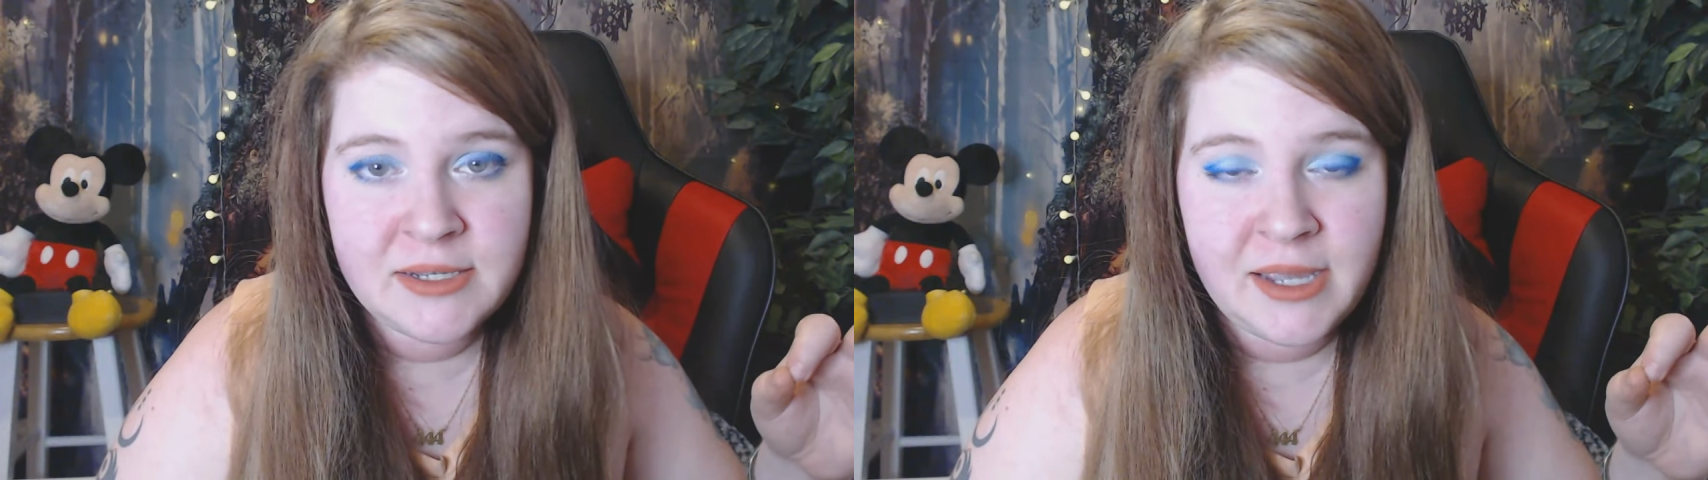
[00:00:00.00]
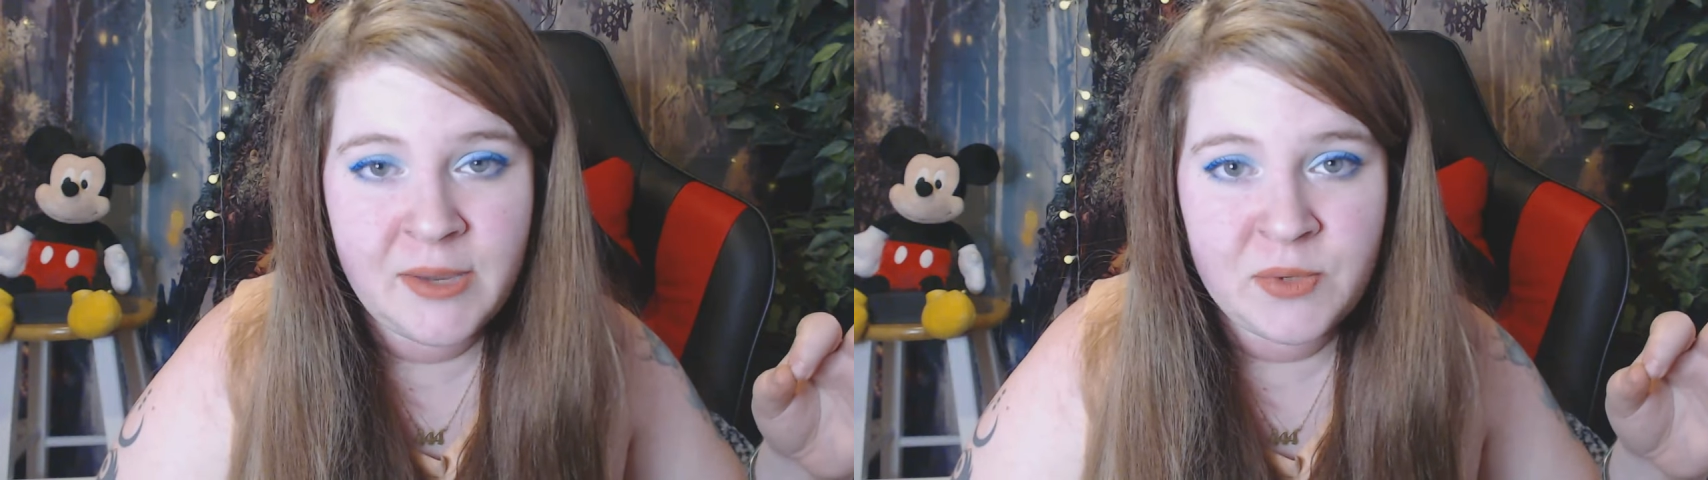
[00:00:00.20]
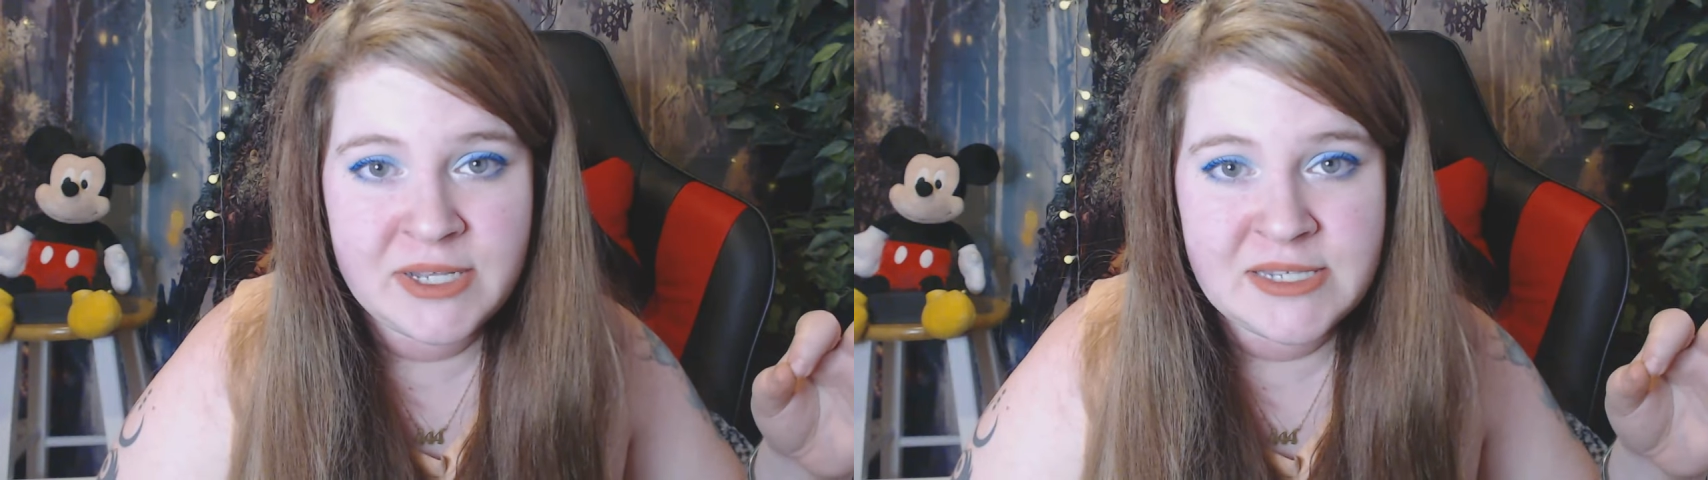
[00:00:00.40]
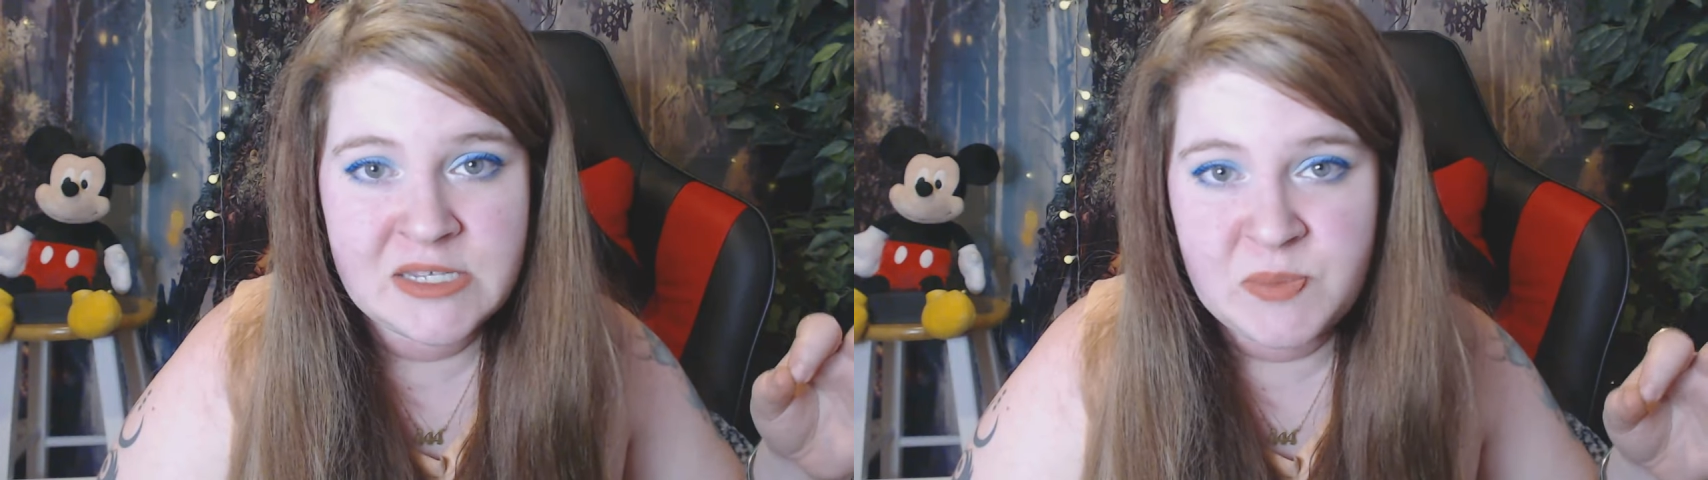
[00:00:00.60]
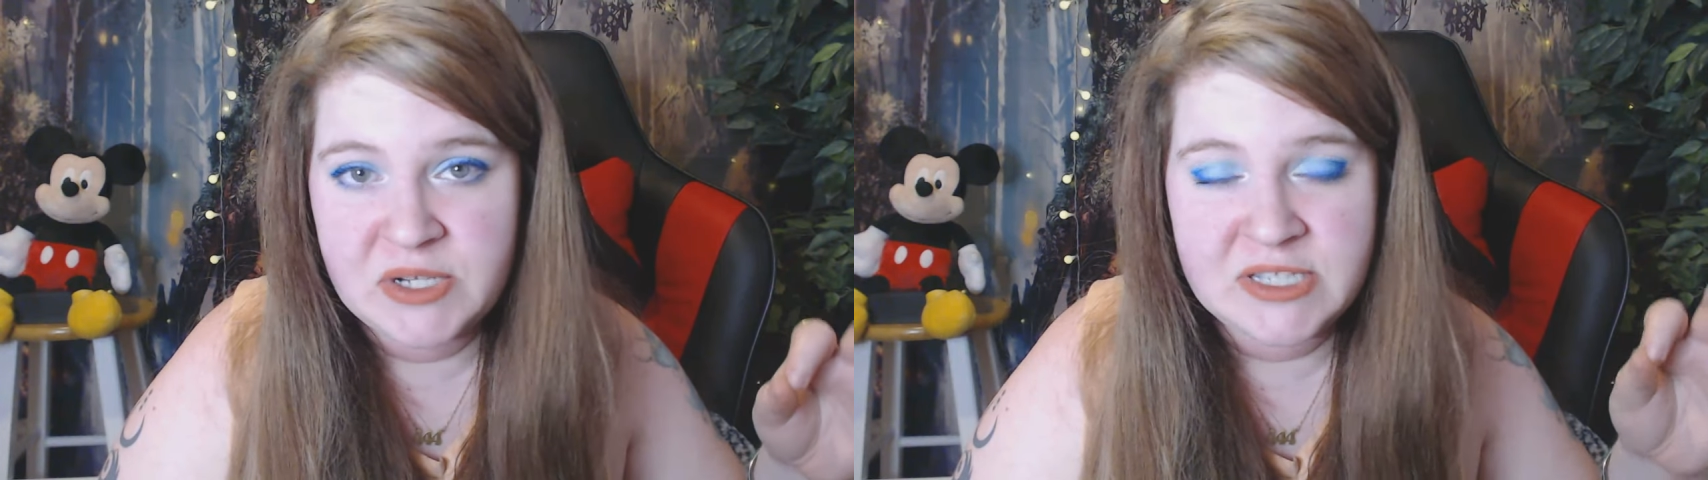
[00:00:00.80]
and when I say
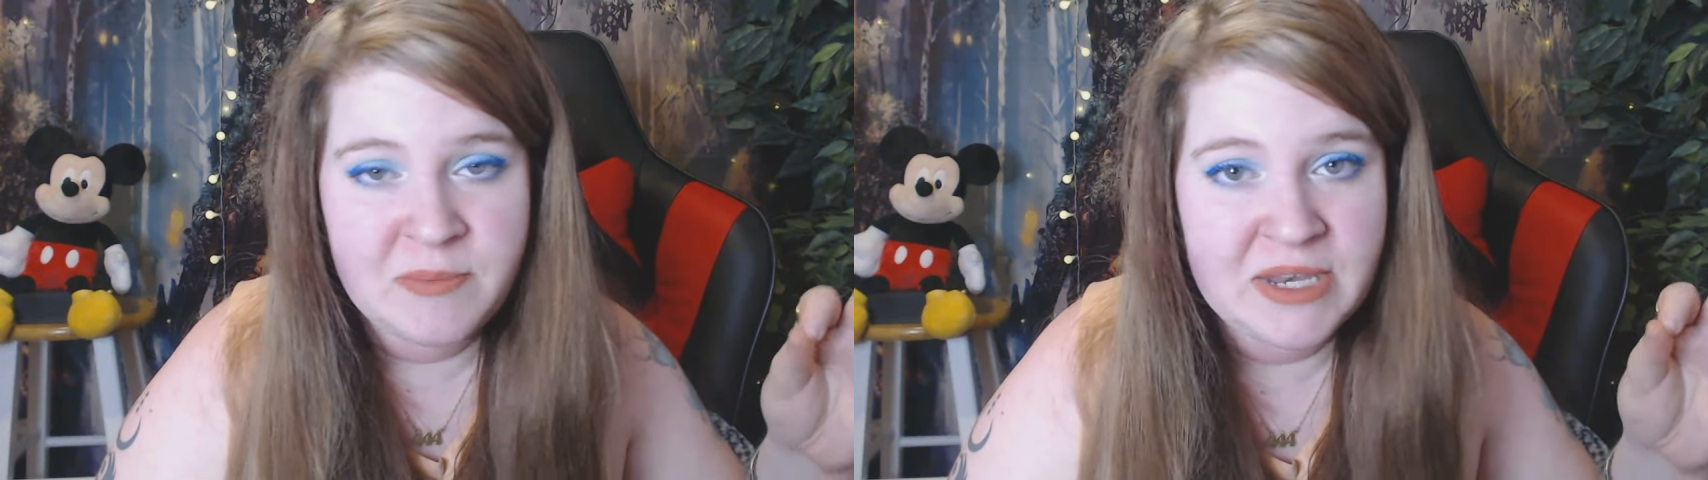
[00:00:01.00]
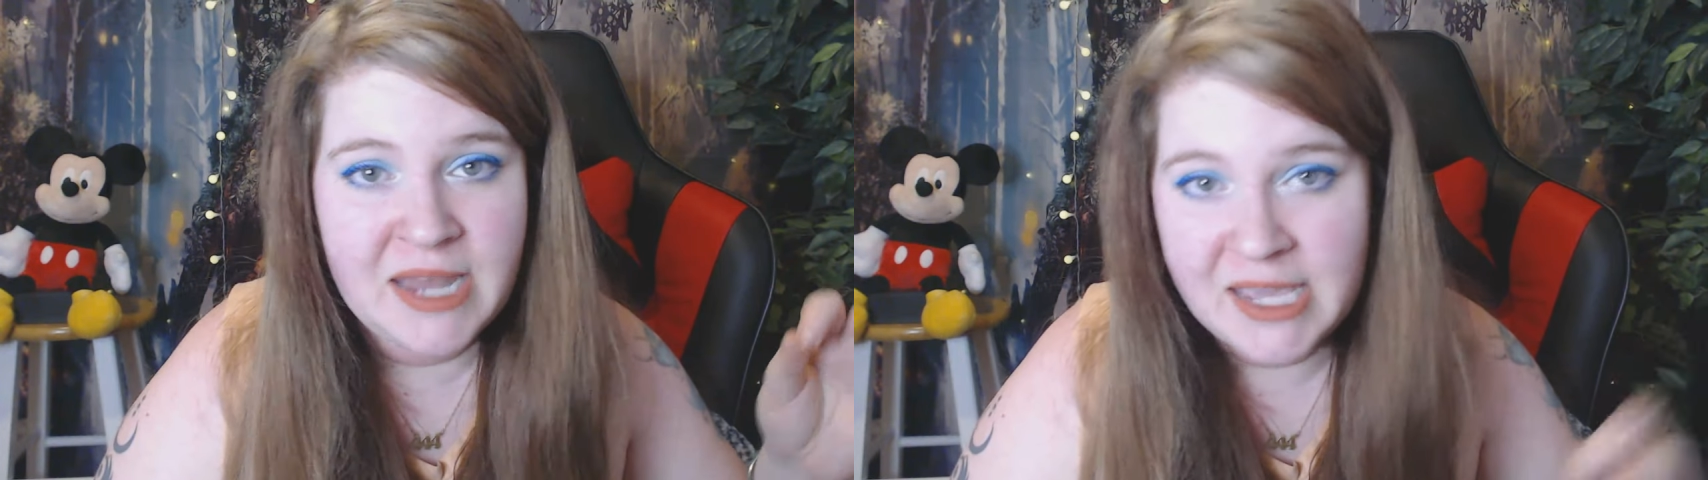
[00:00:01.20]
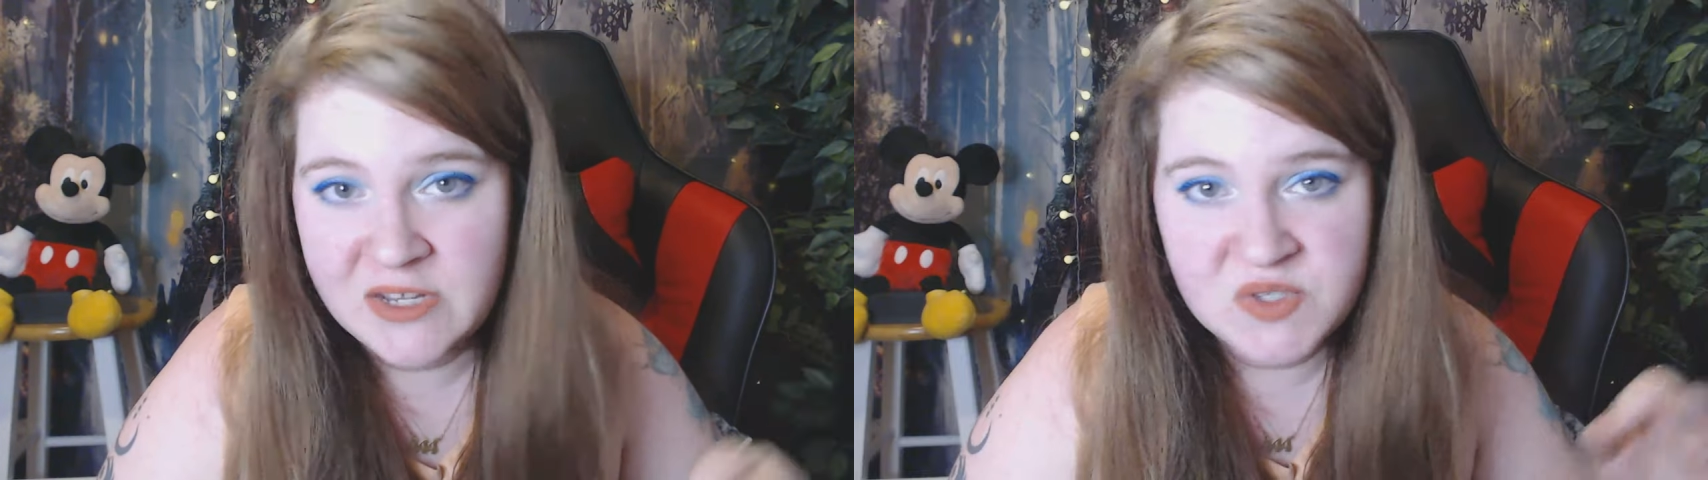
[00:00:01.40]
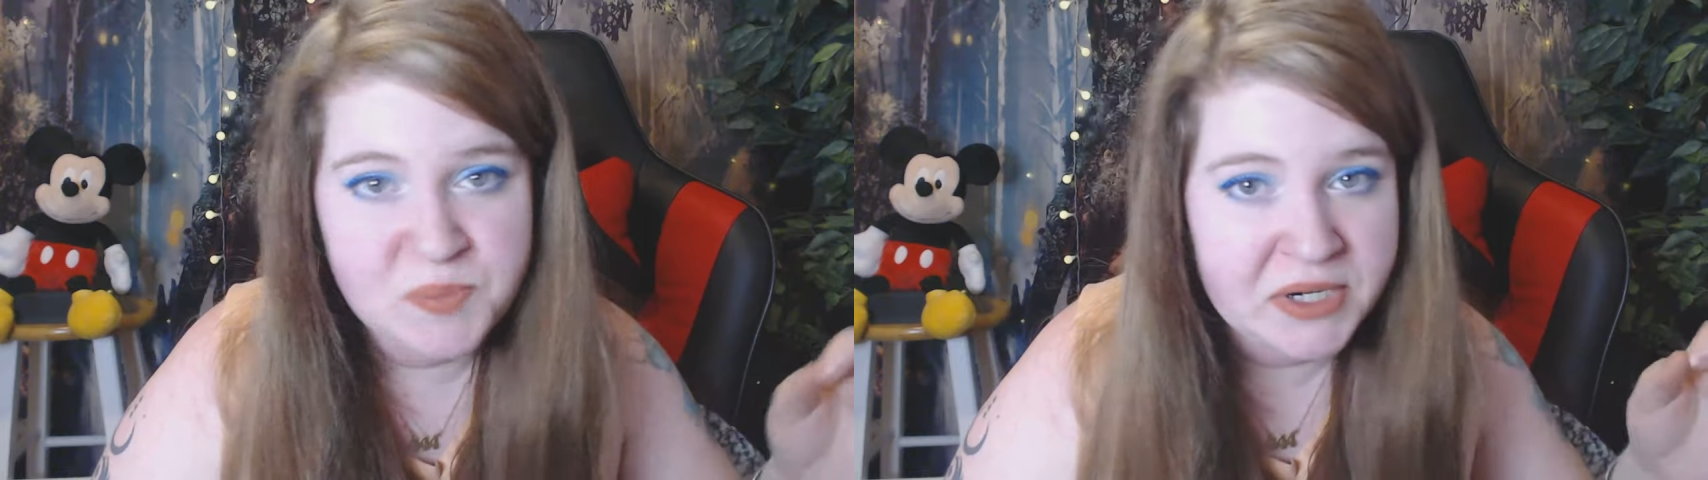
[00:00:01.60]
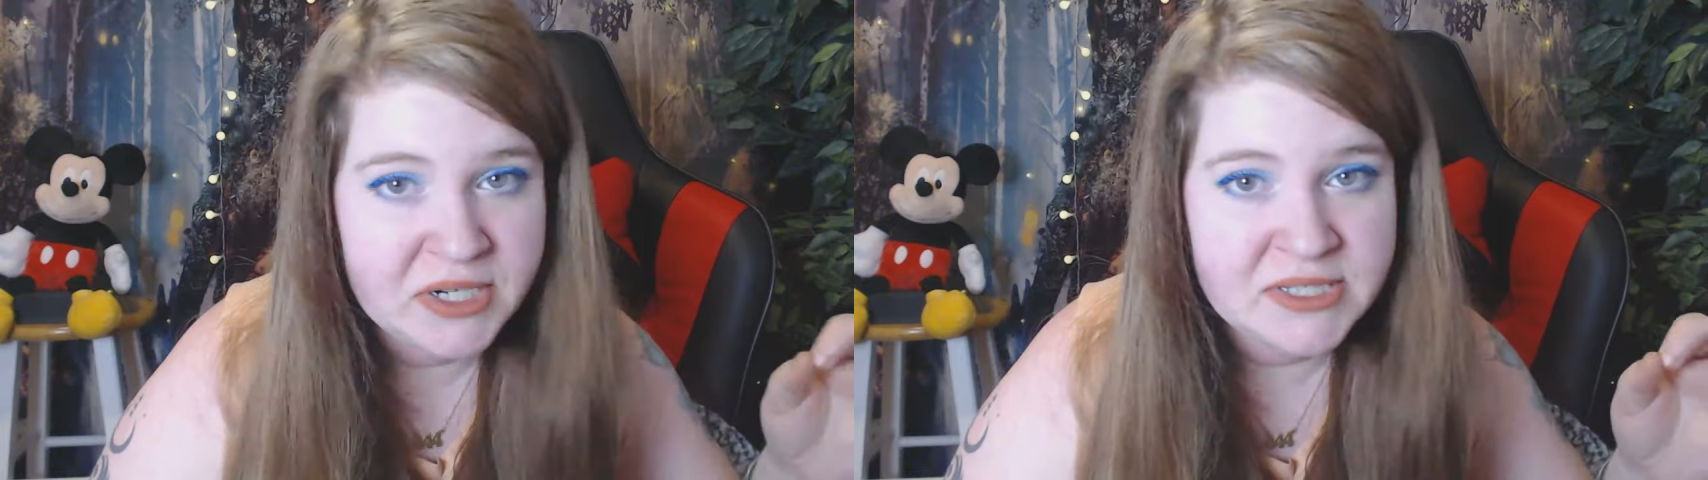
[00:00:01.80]
spirits, I mean negative
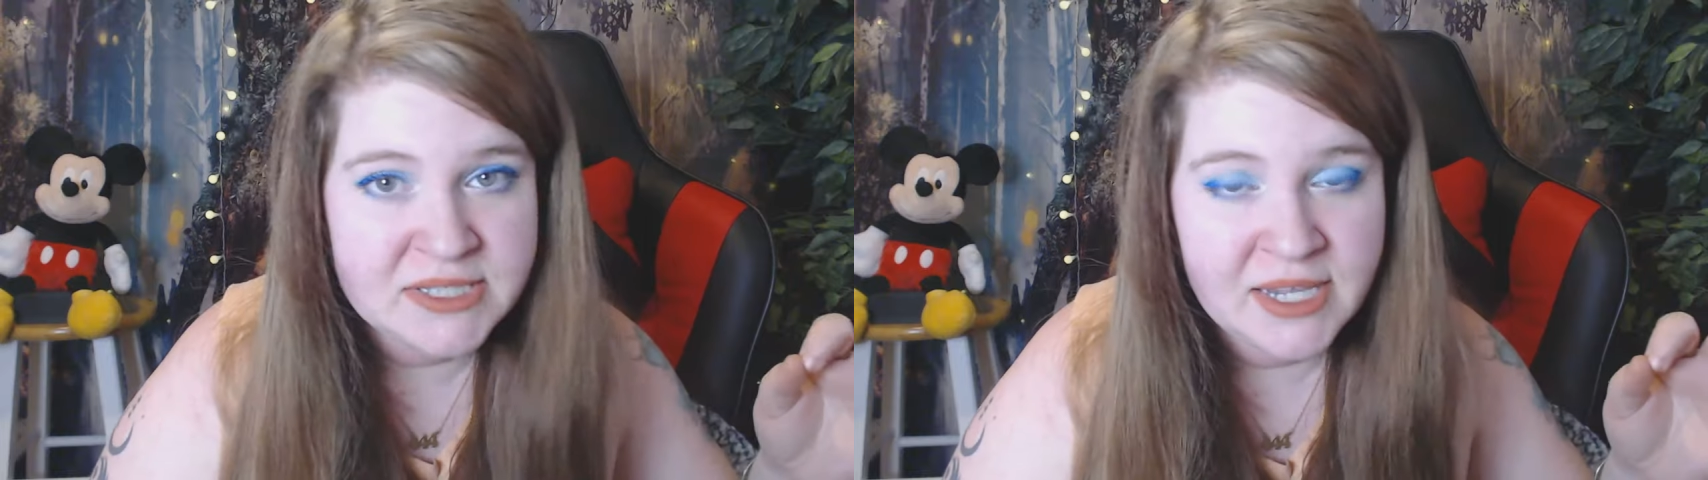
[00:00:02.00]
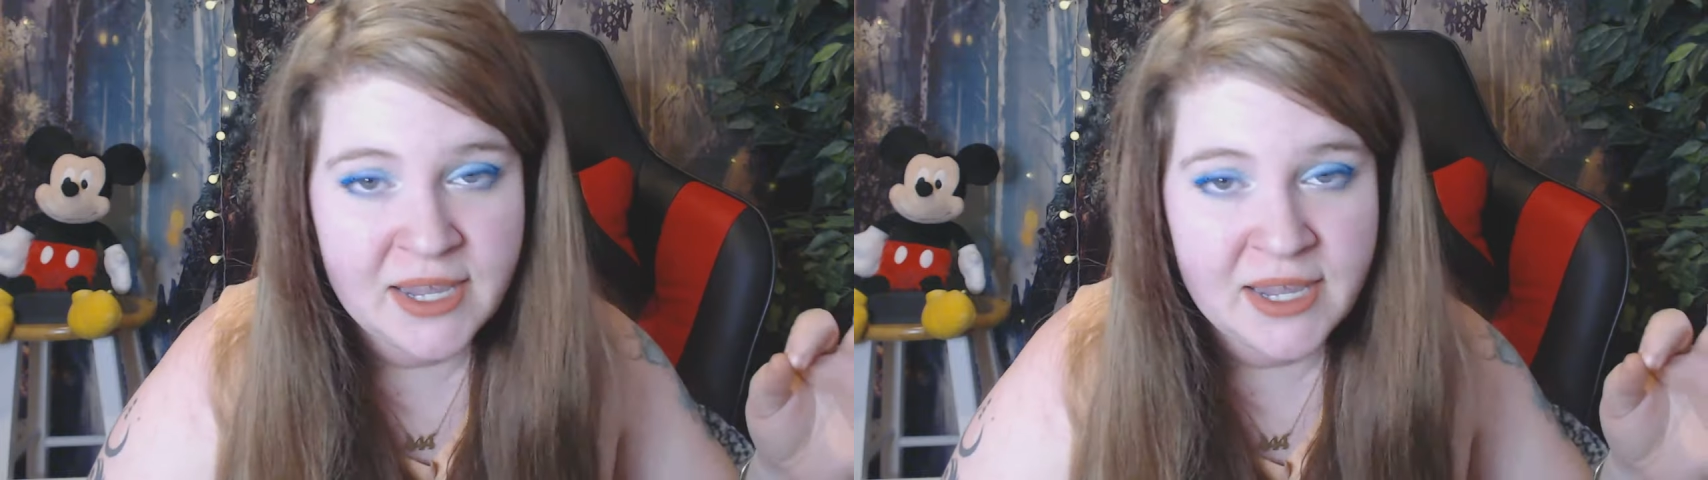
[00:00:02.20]
spirits